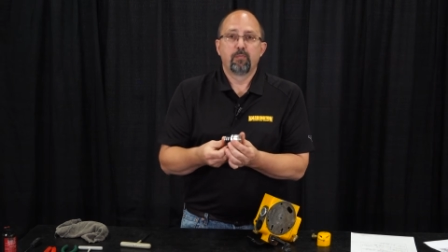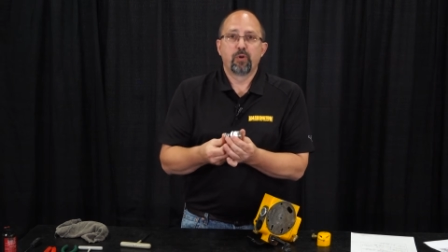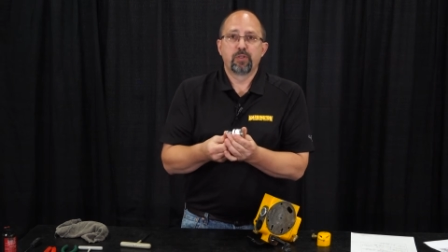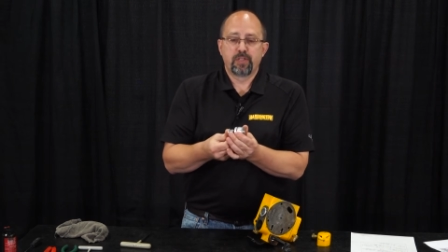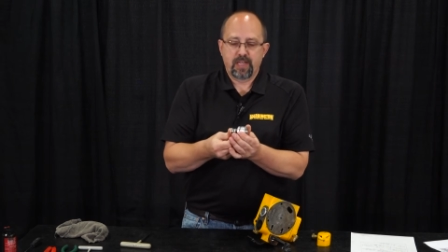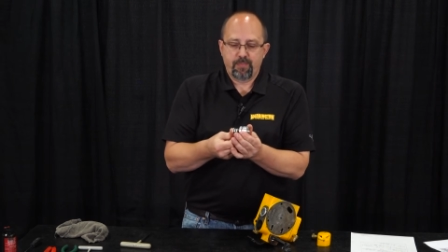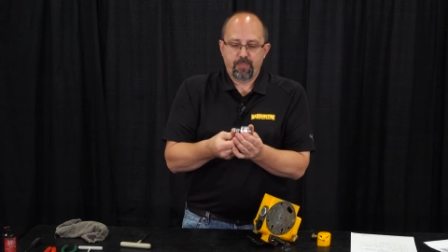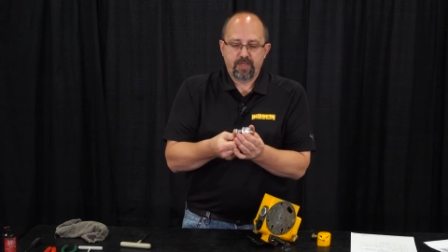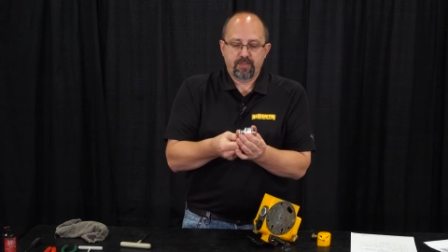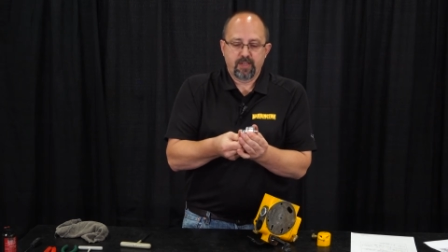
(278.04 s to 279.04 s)
pushes that
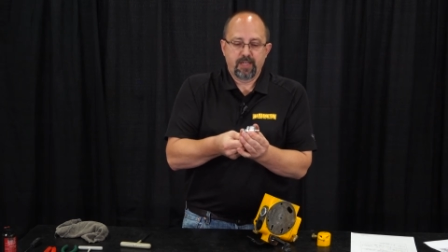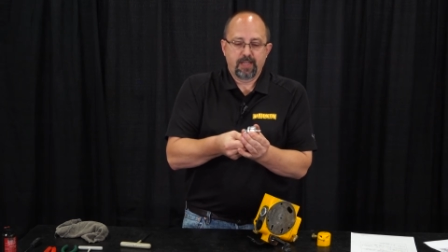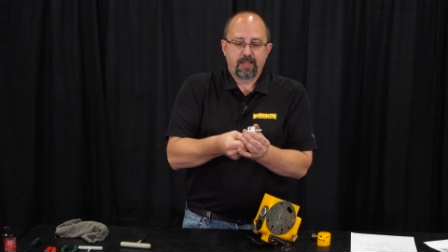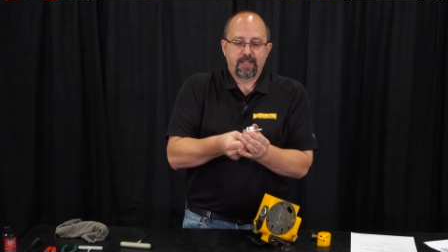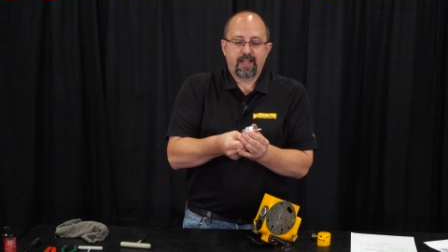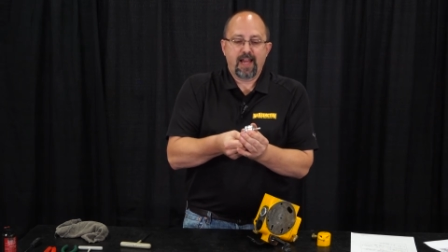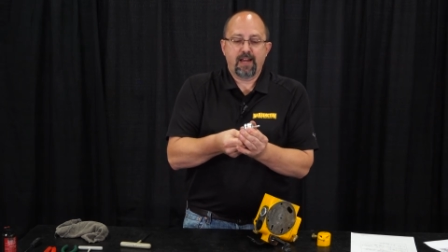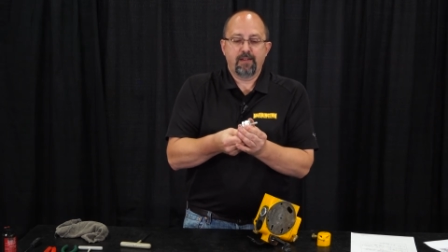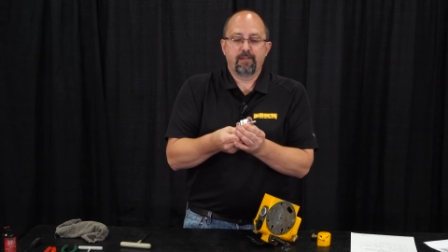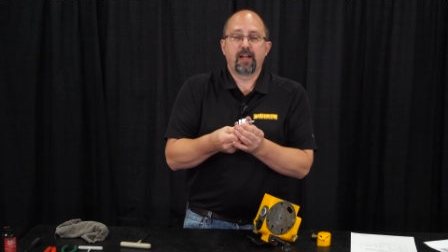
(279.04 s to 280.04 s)
piston in like
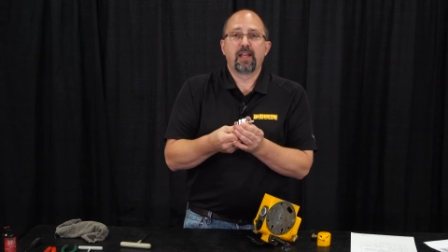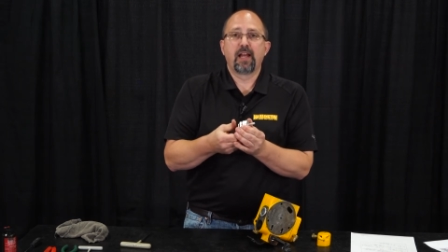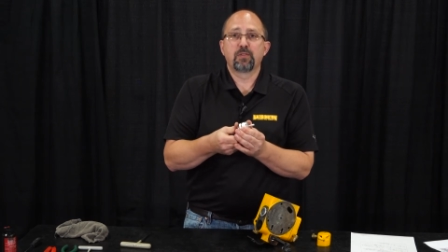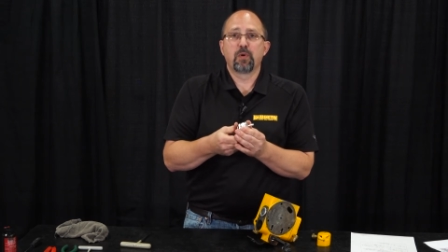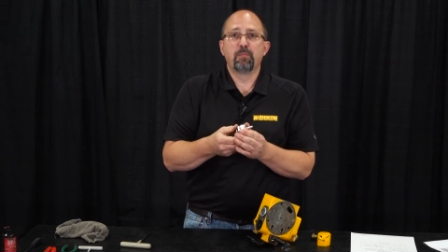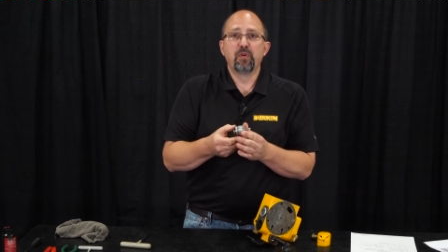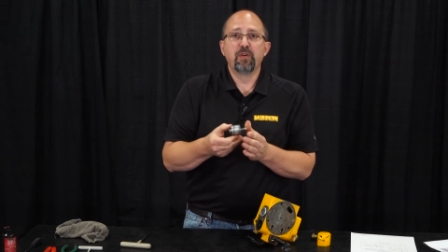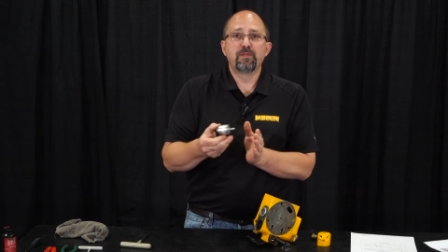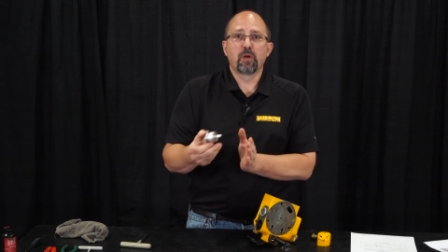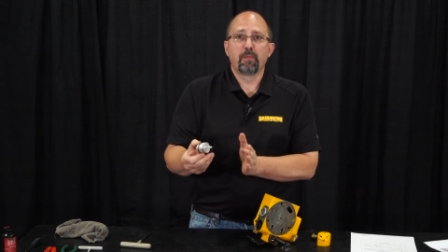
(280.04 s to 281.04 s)
that, and that's what
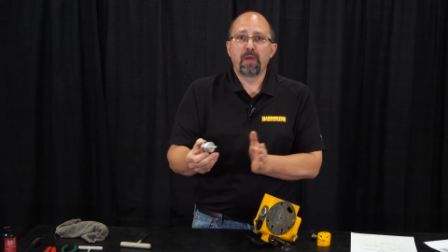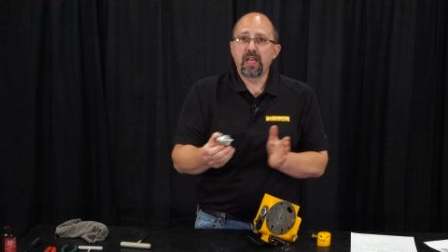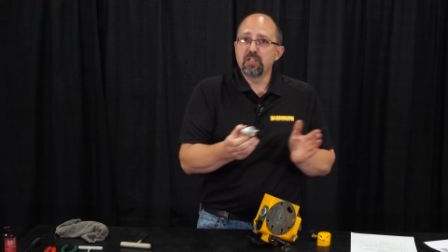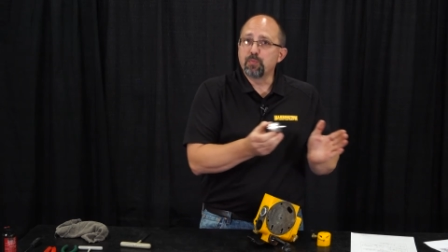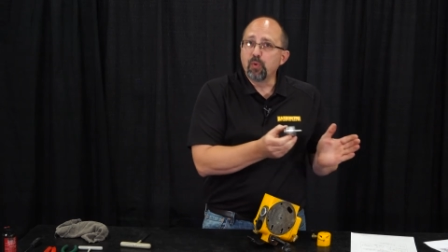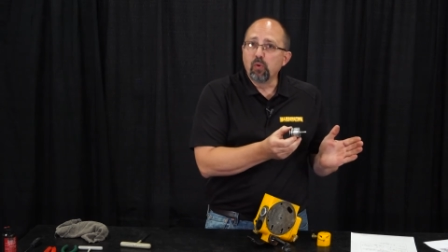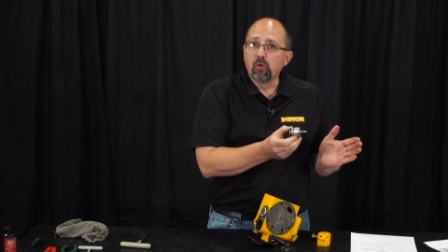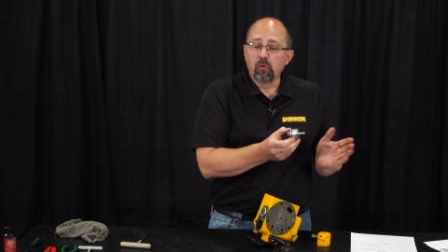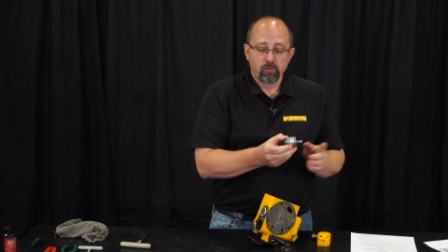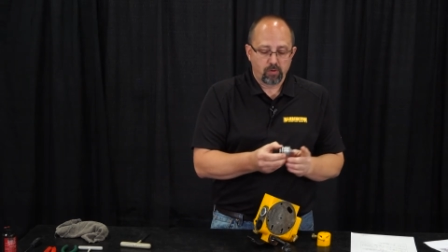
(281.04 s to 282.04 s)
moves our main
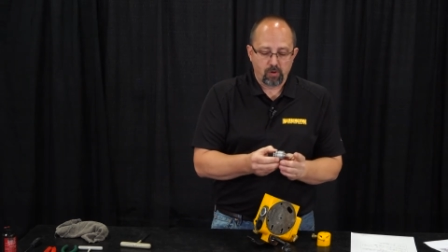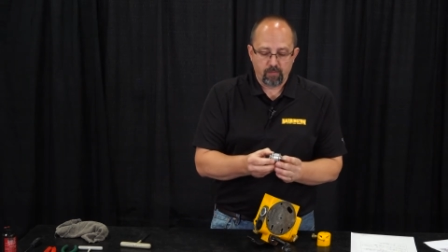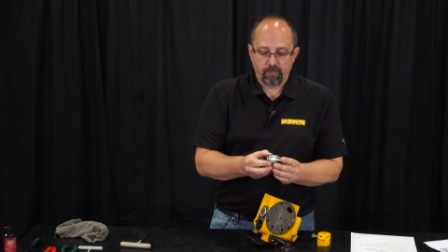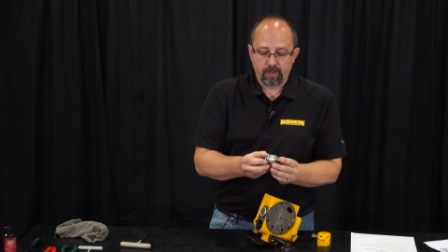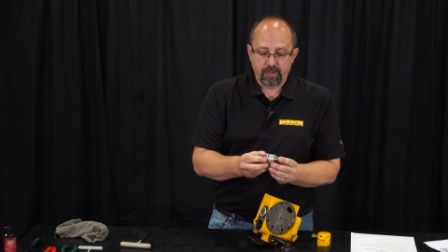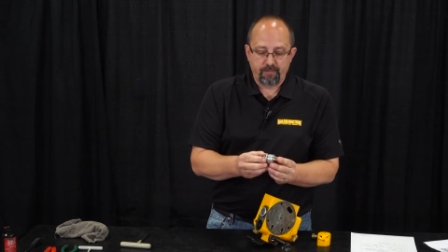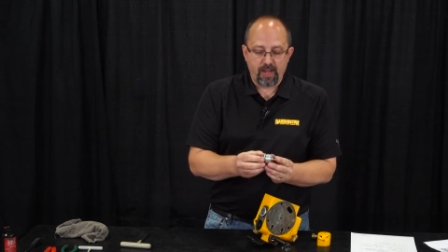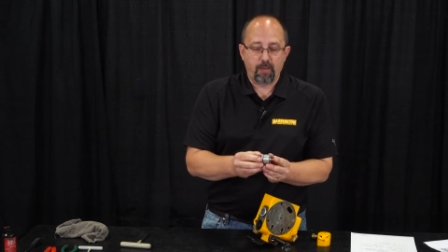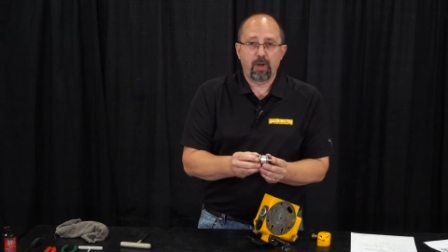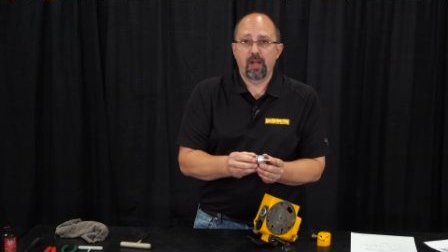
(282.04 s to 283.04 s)
spool over in the
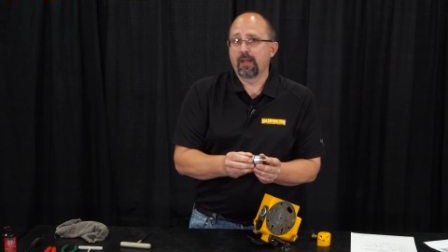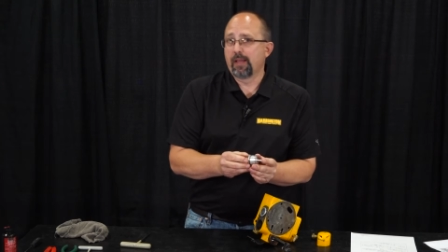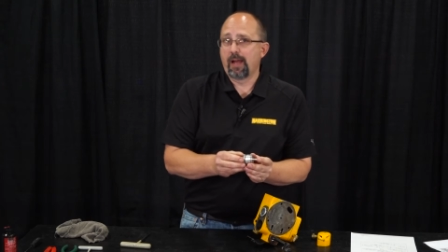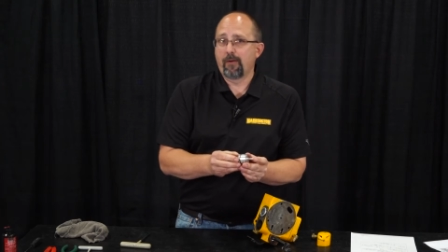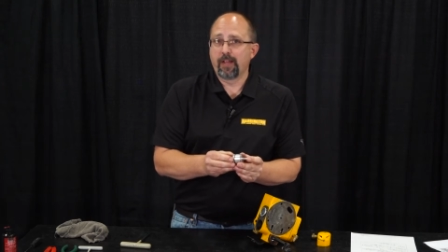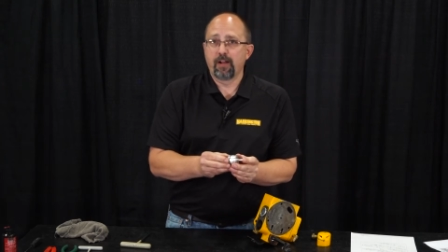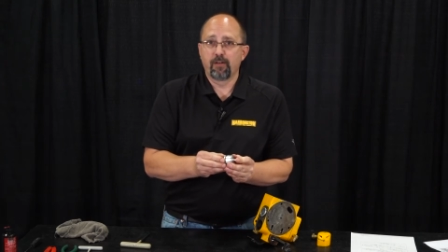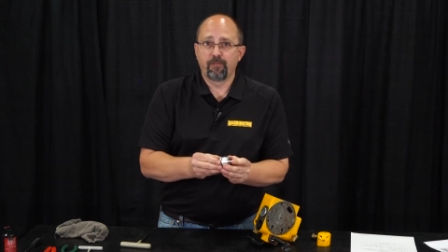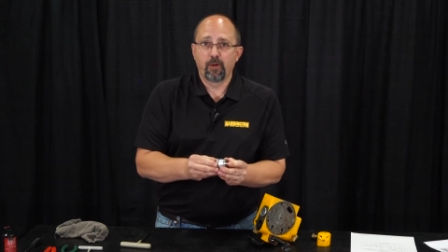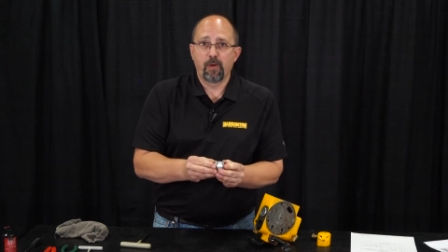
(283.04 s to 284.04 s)
valve body, allowing air to
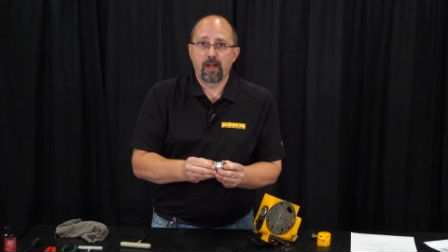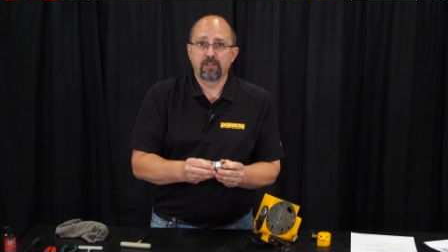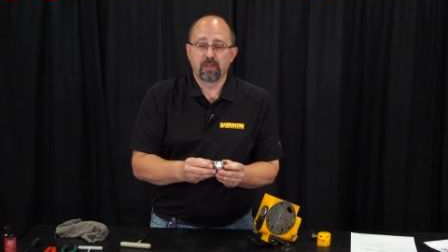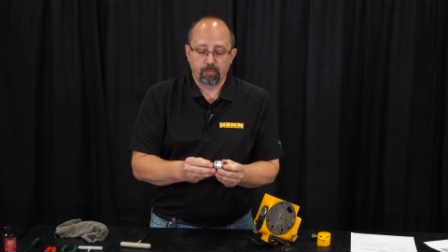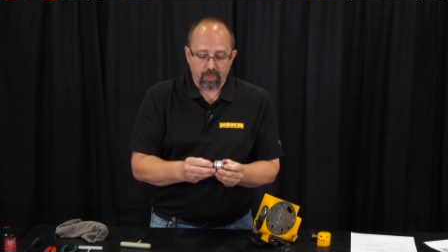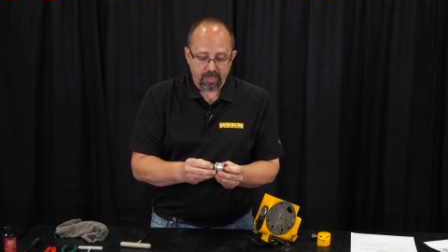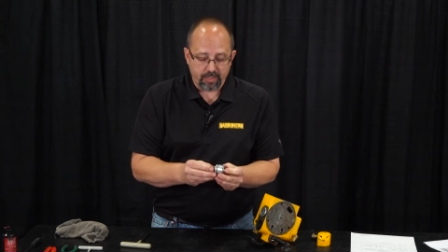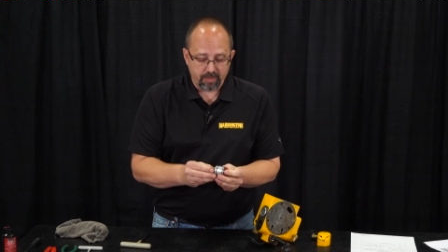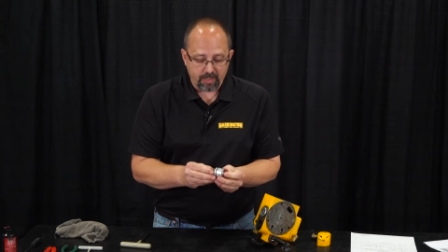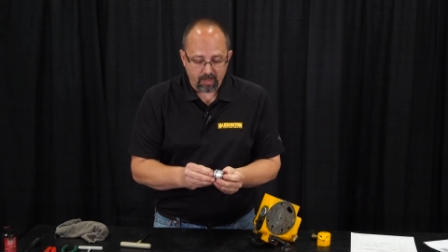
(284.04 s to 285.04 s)
flow out to the brake
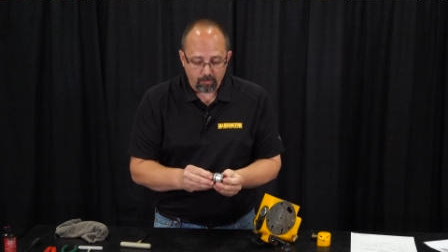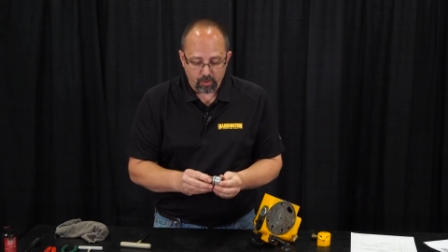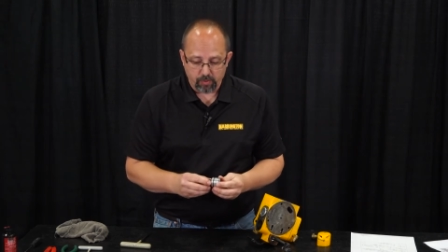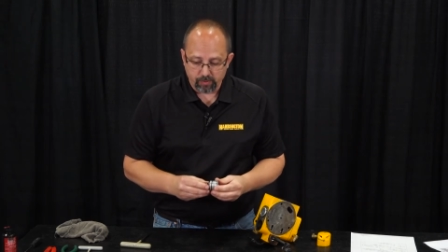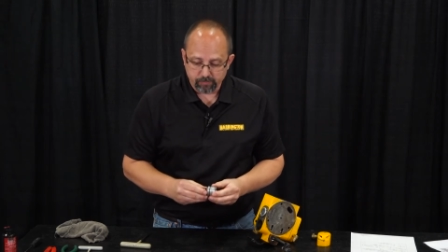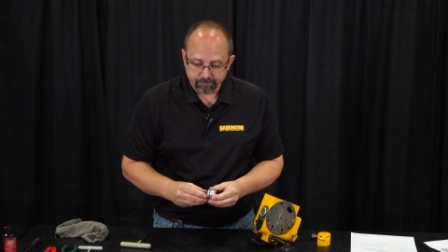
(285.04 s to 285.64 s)
and the air motor.